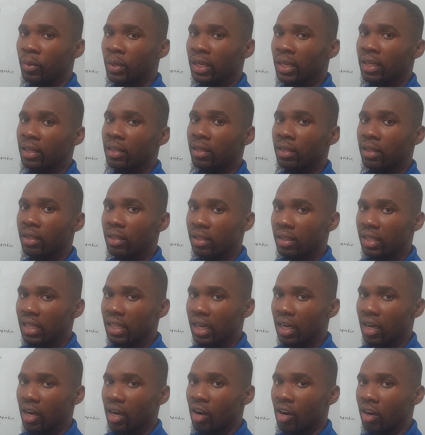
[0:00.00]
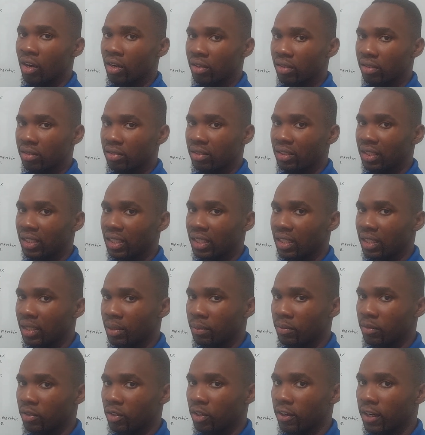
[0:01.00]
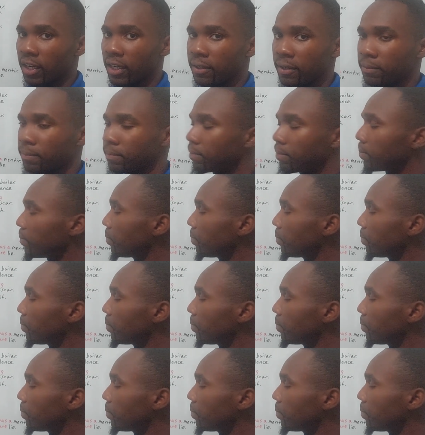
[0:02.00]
way. They are synonyms. All right?